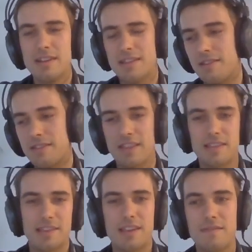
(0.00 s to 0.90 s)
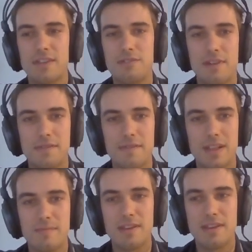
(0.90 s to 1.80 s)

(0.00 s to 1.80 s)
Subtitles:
And on the other side of the fence, you have development.